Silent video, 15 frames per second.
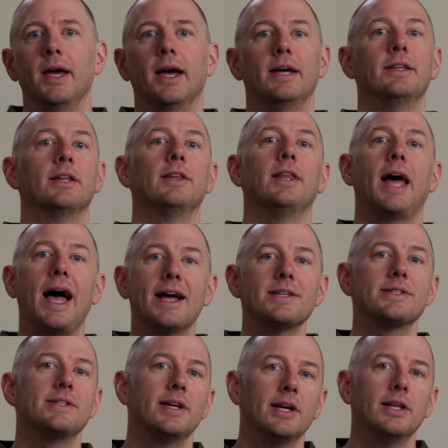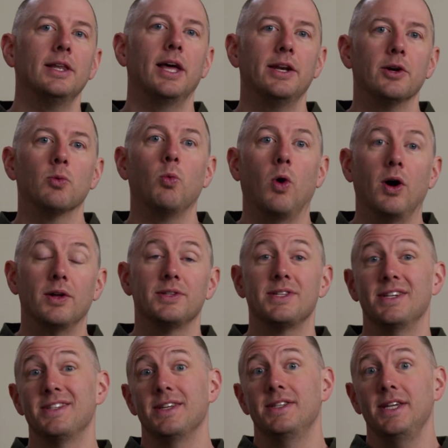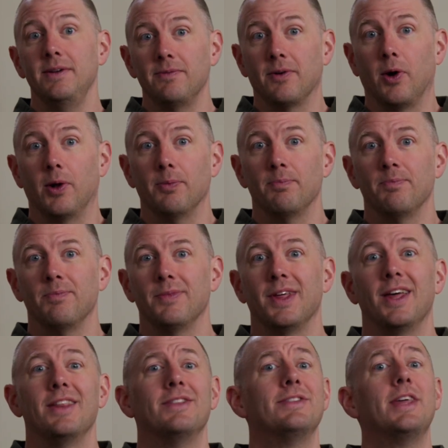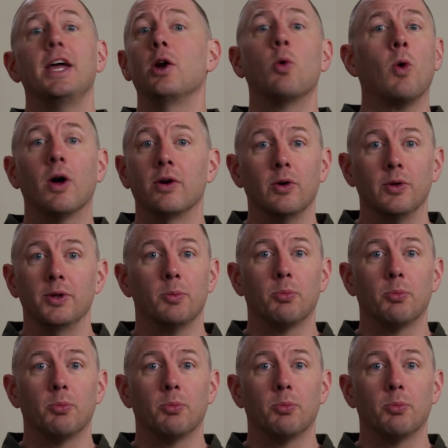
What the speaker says: and the last thing a lender wants is a default. They don't want to own the